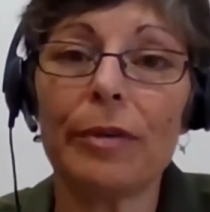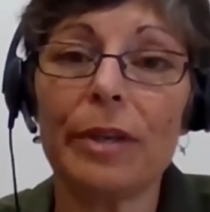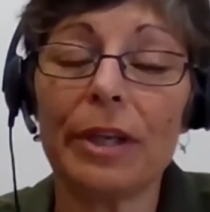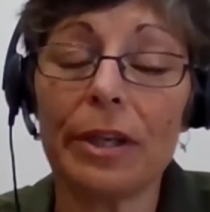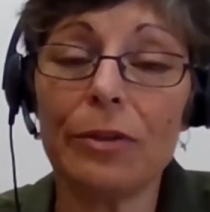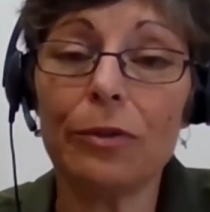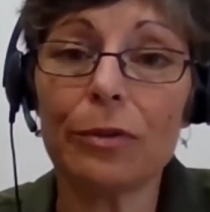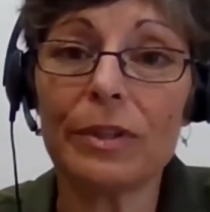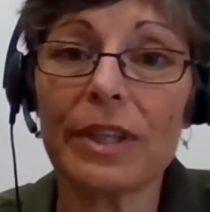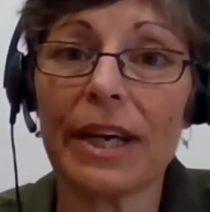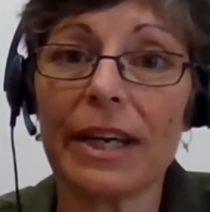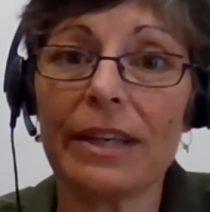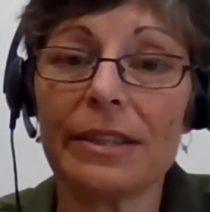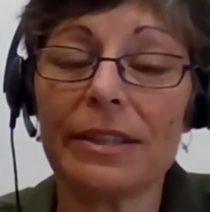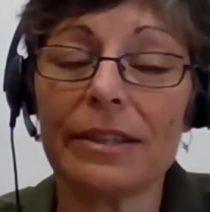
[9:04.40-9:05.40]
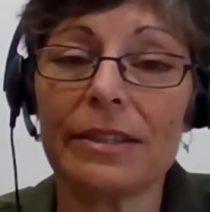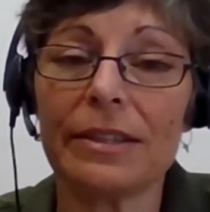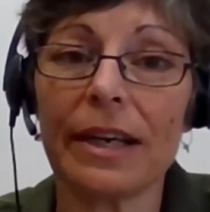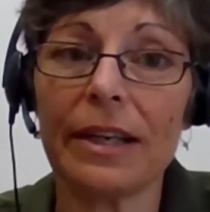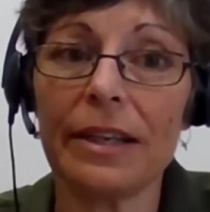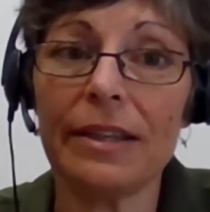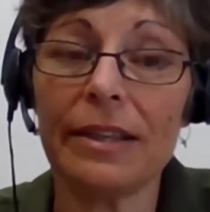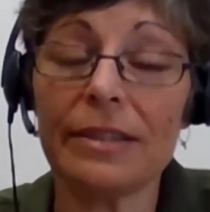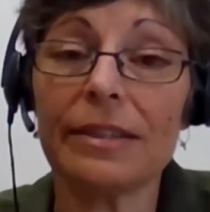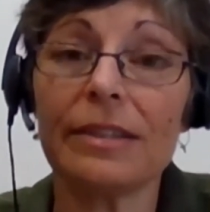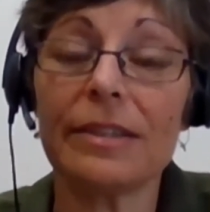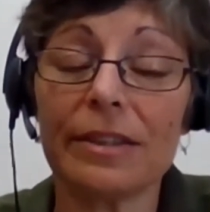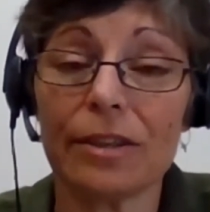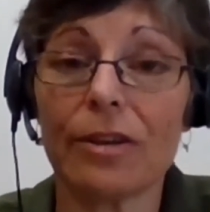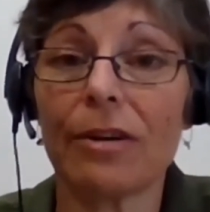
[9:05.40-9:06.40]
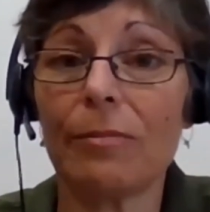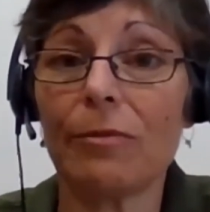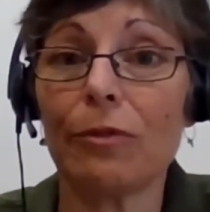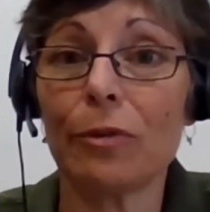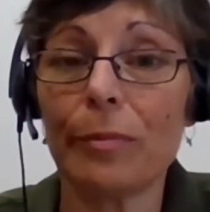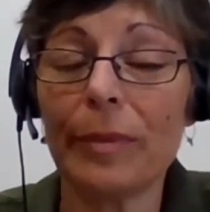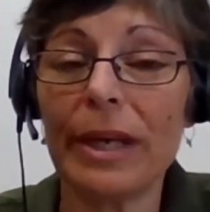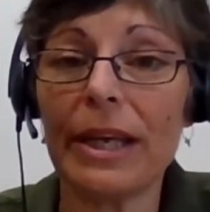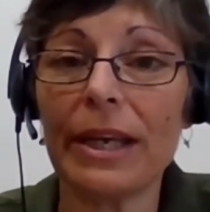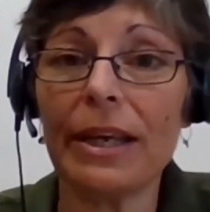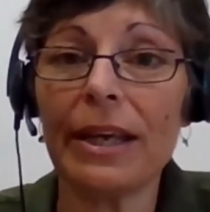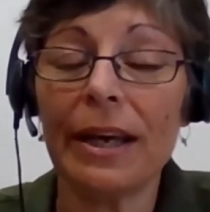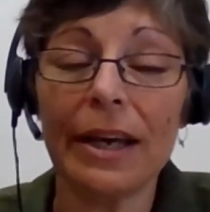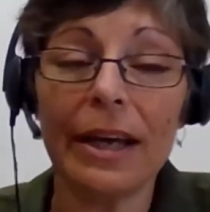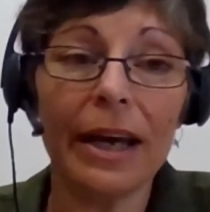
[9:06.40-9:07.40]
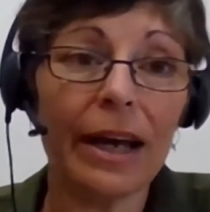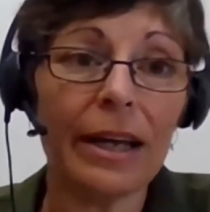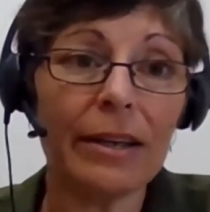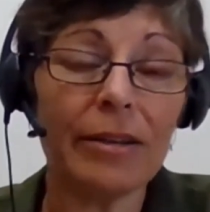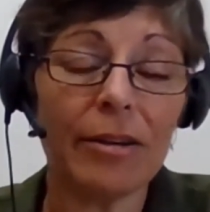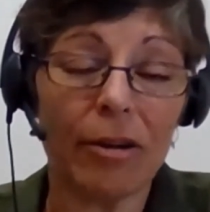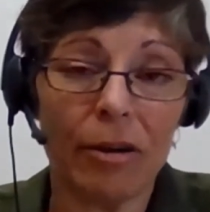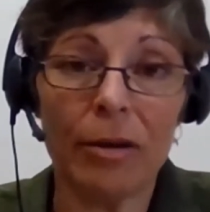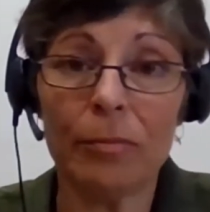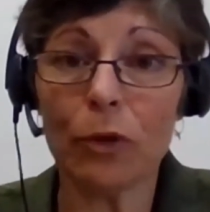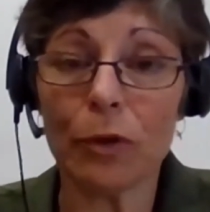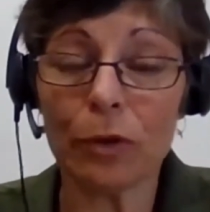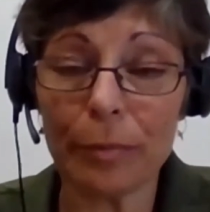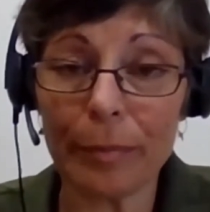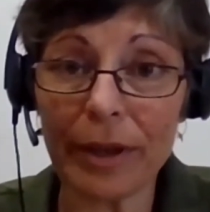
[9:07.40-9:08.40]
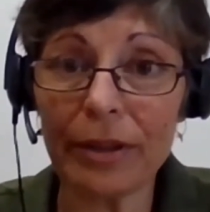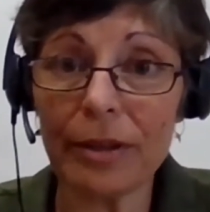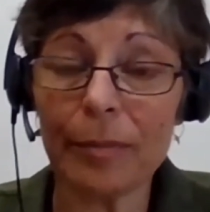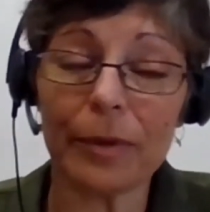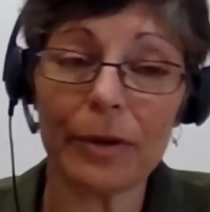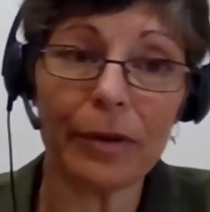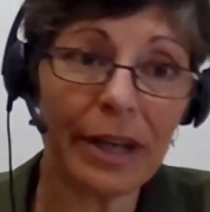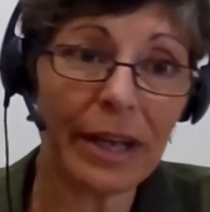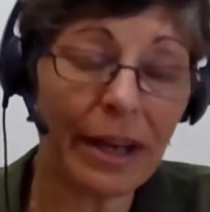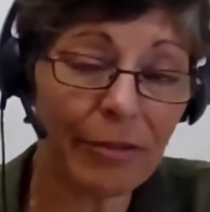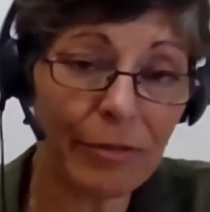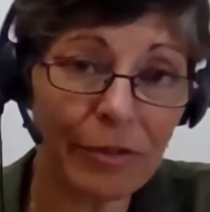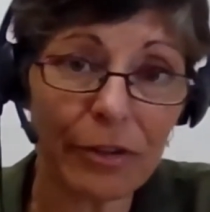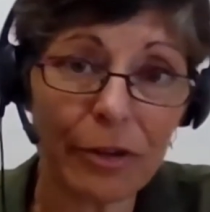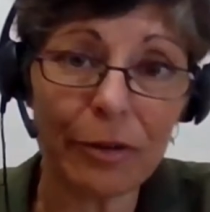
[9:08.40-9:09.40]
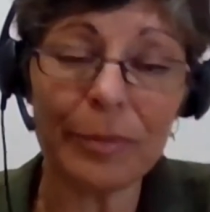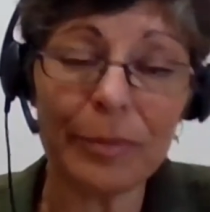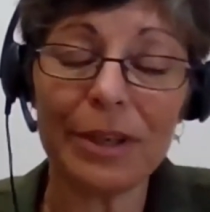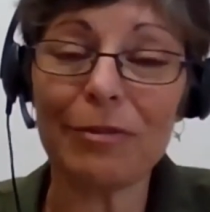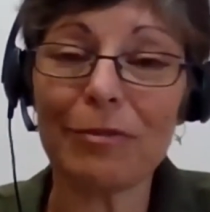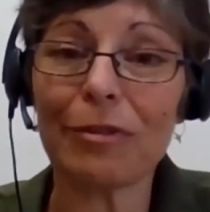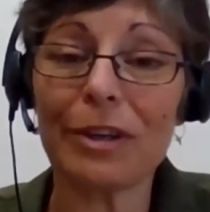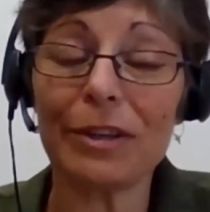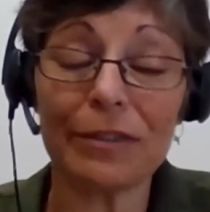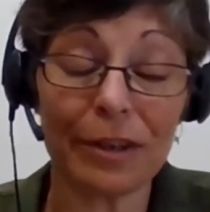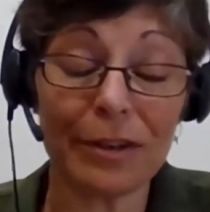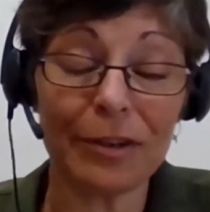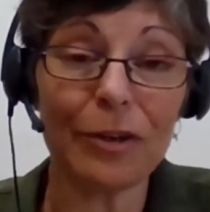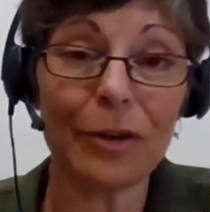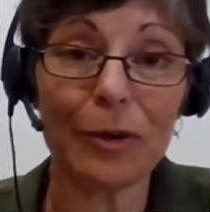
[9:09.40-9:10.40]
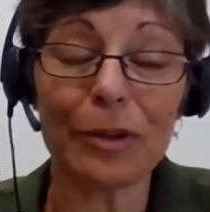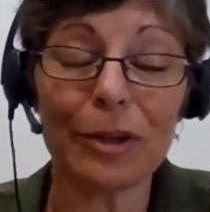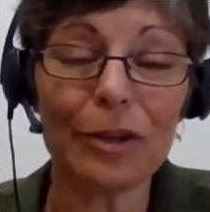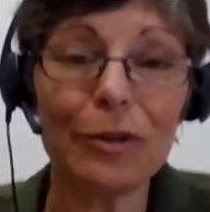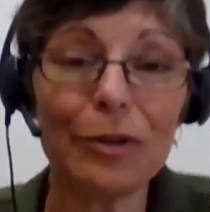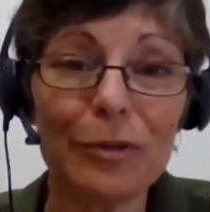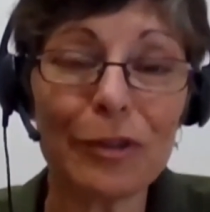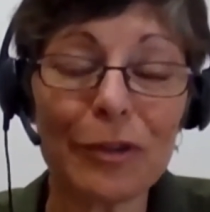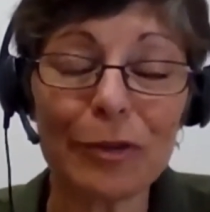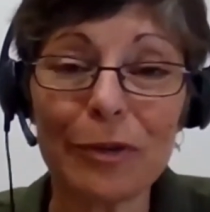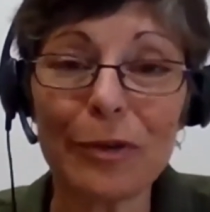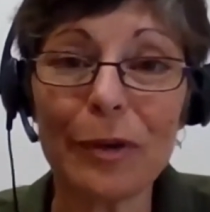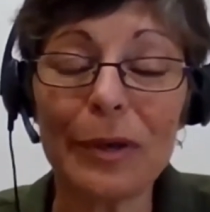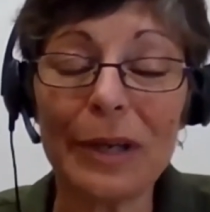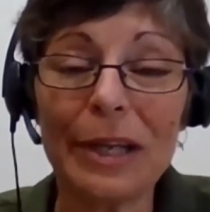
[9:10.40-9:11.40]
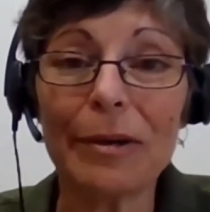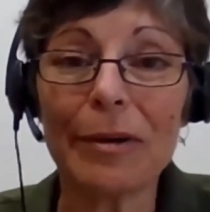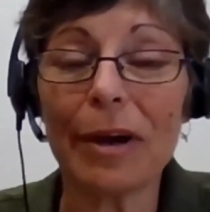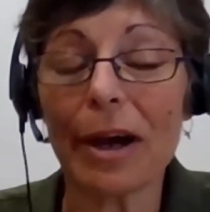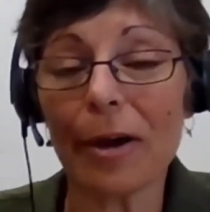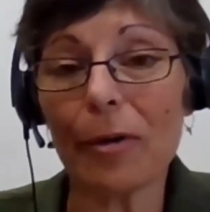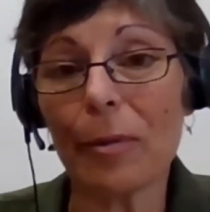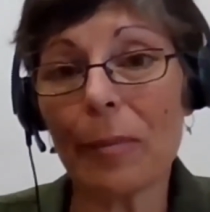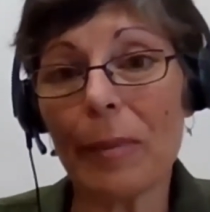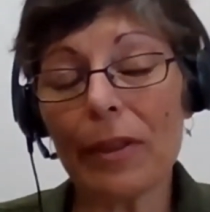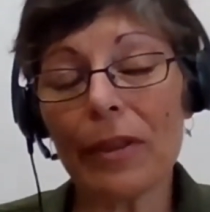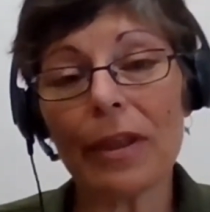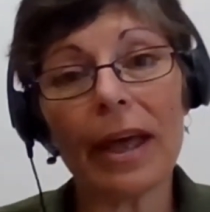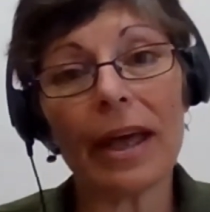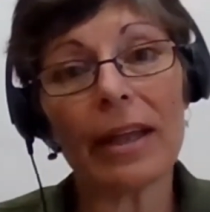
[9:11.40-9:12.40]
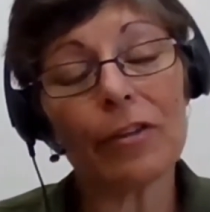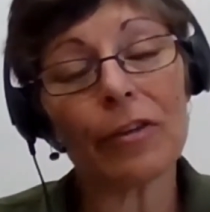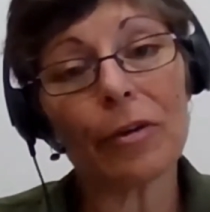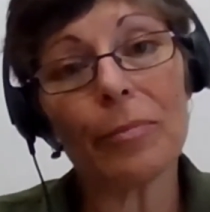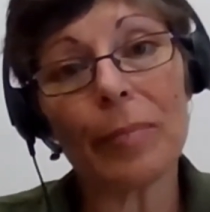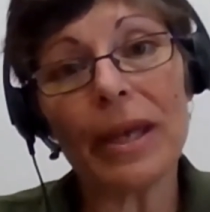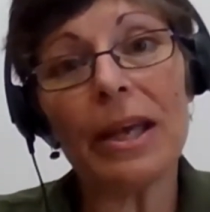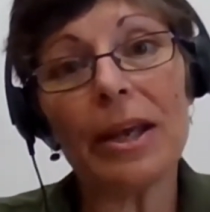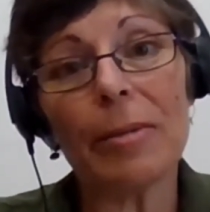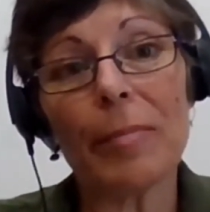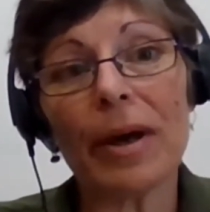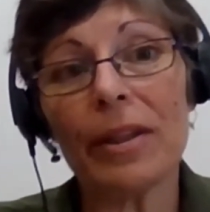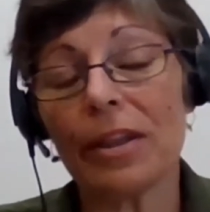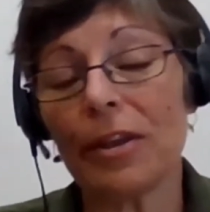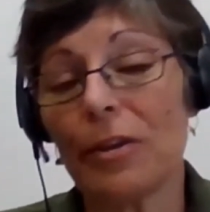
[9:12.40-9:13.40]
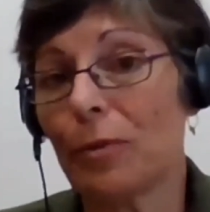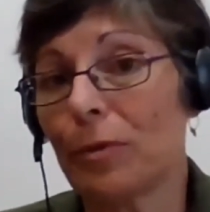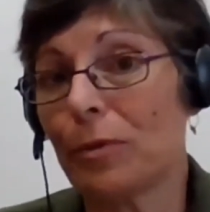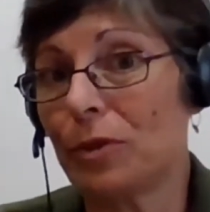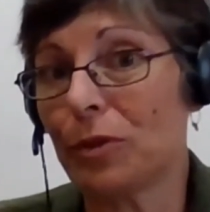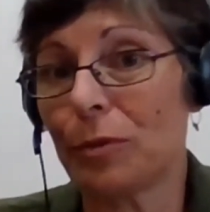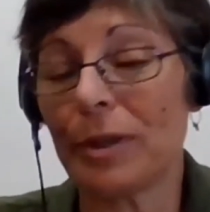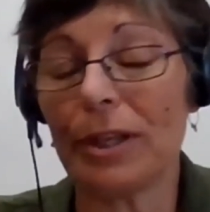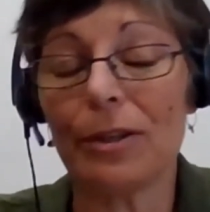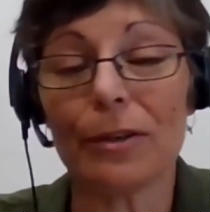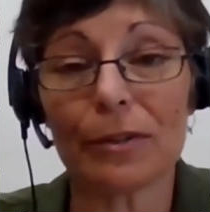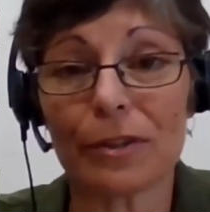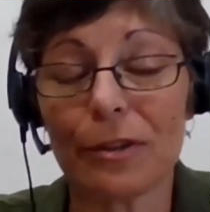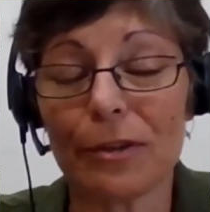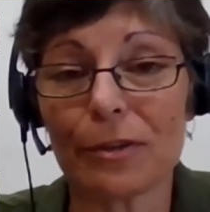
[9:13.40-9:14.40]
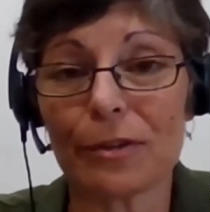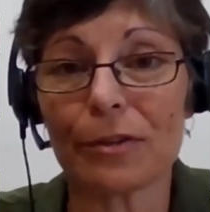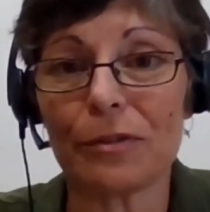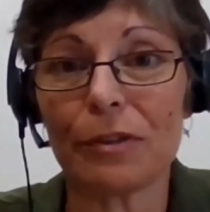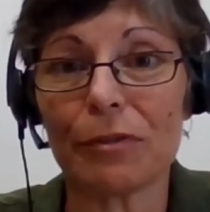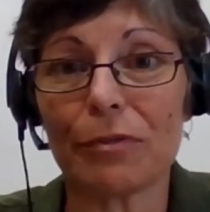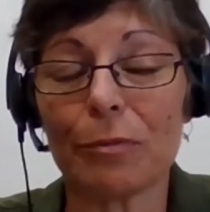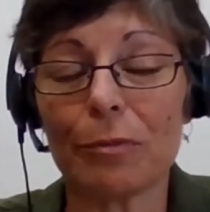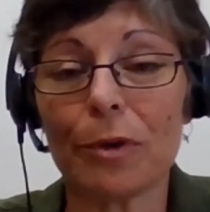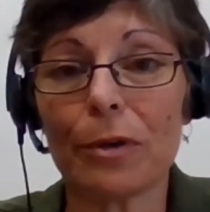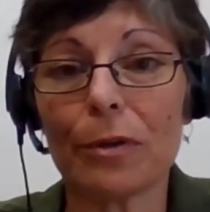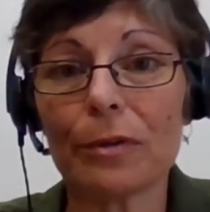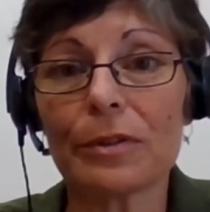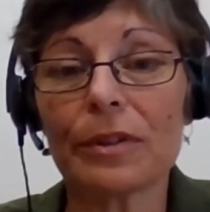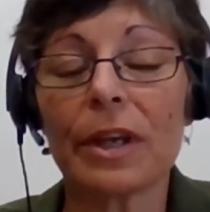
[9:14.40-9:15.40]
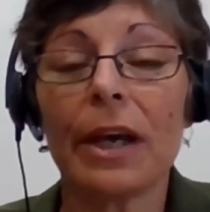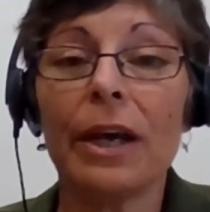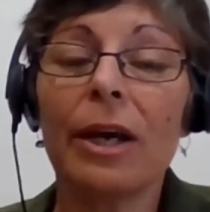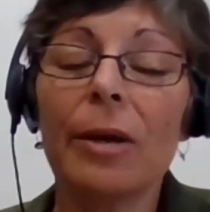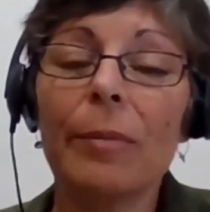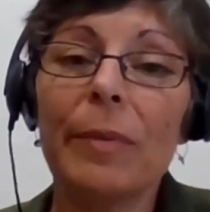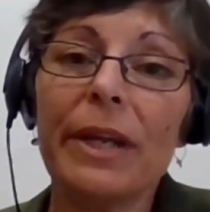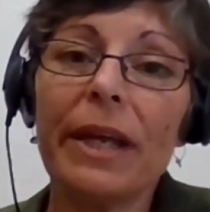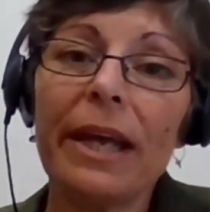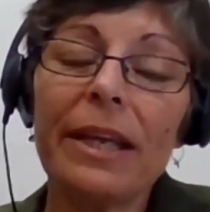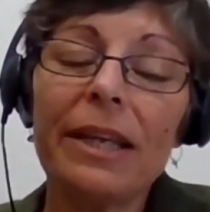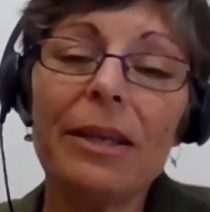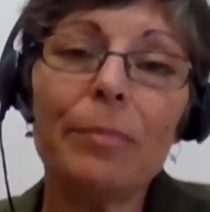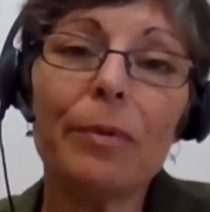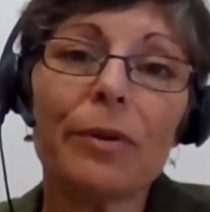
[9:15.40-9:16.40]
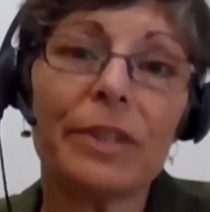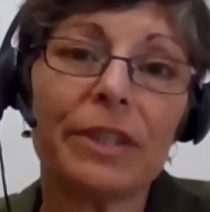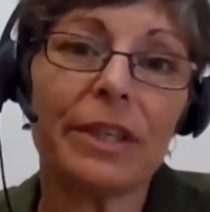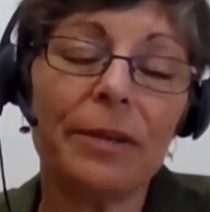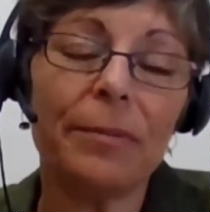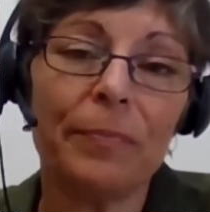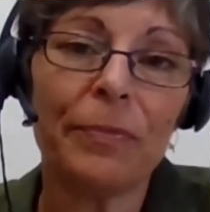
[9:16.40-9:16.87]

in your day, to say, this is time for me. And I'm not a mother, but I have so many friends, and I know that you too, Neera, are a mother. And so being a mother, you're doing lots and lots of different roles. But anybody